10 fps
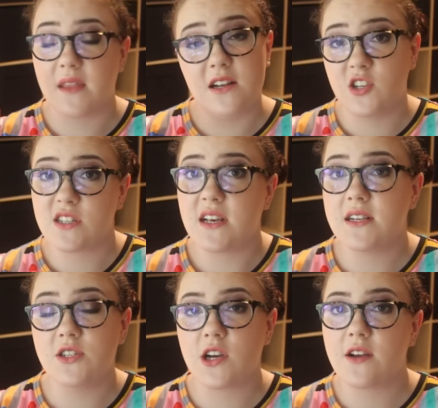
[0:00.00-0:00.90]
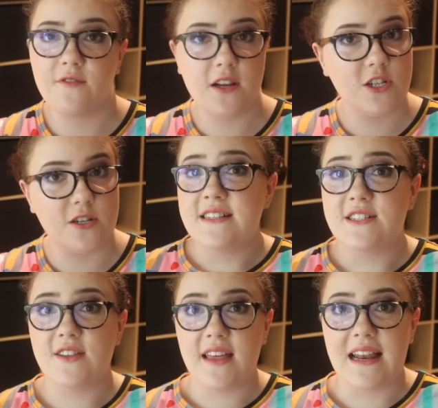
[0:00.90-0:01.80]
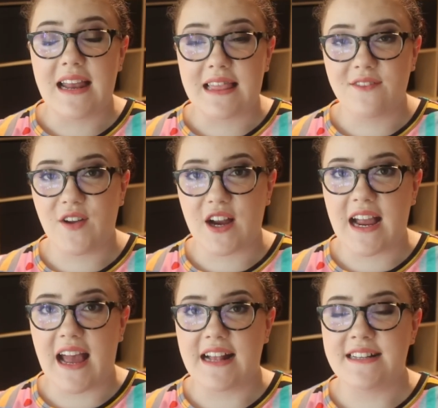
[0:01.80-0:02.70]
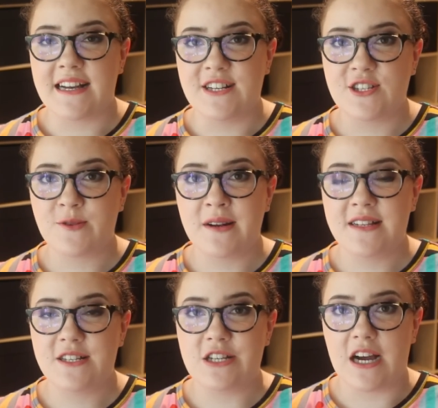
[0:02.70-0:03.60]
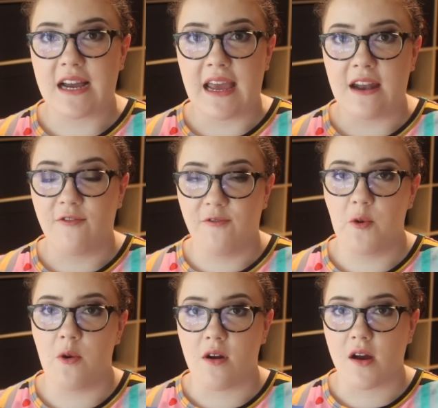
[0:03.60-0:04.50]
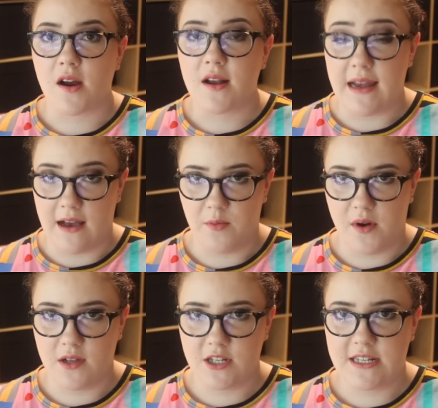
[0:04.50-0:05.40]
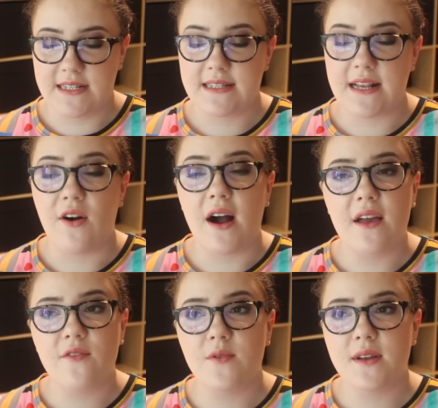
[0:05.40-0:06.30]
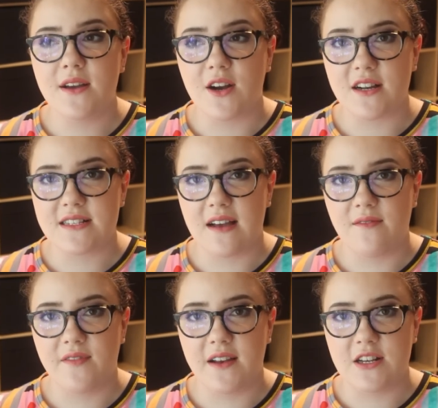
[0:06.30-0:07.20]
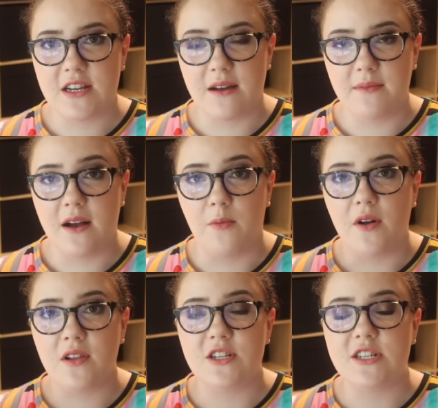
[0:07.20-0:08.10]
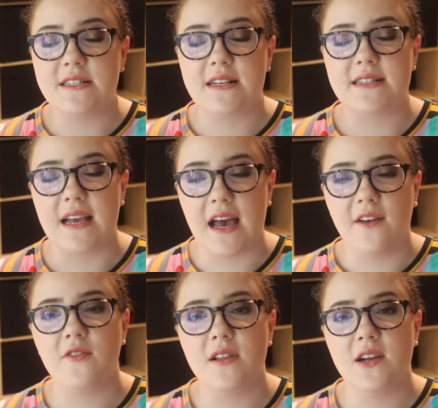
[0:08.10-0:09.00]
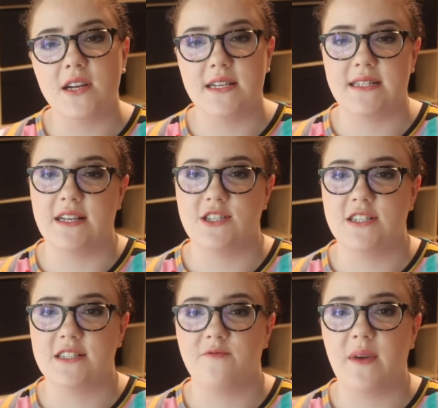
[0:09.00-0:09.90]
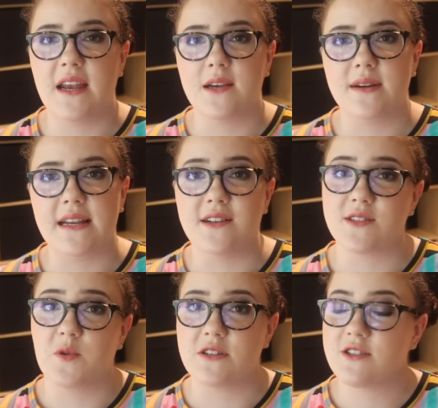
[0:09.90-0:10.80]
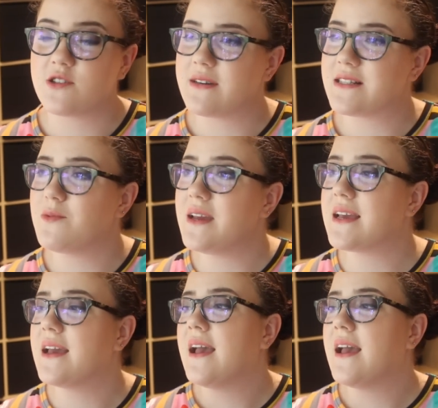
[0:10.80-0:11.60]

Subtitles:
I just like to try and finish it. So then at the very end, I just wanted to chuck in 4 nail polishes. Now I have a really hard time finishing up nail polishes because I have really good intentions of painting my nails once or twice a week,